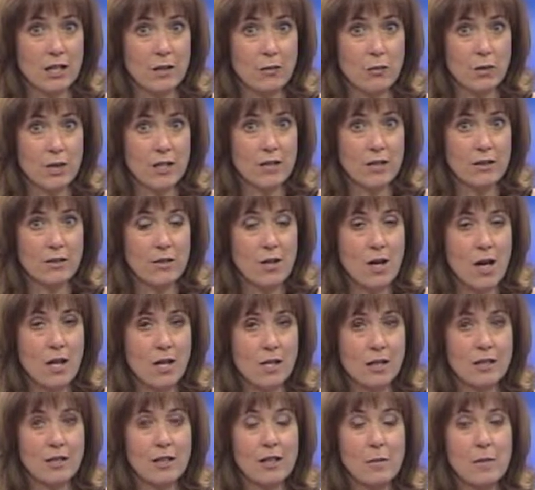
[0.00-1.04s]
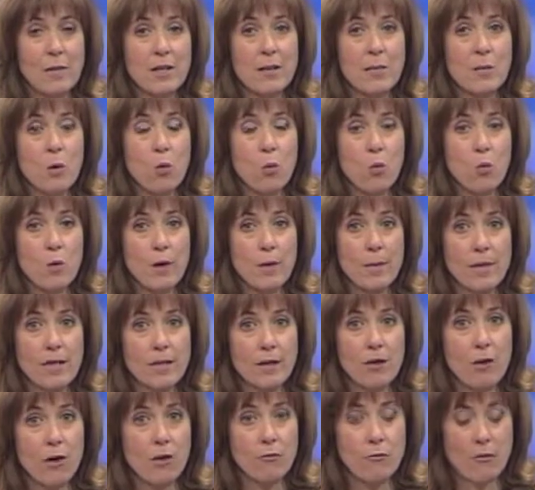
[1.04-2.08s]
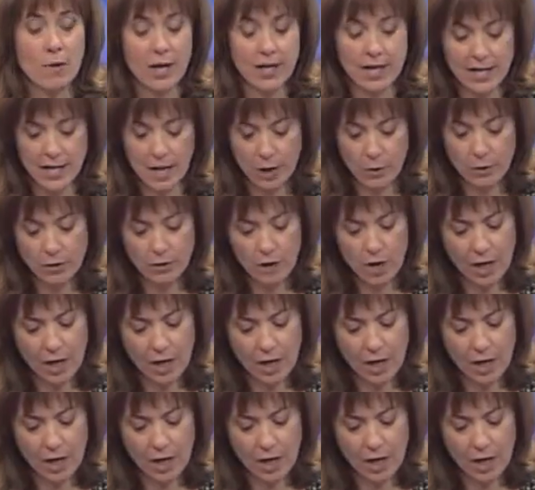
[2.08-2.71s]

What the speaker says: And we're going to talk a little bit about women in golf right now with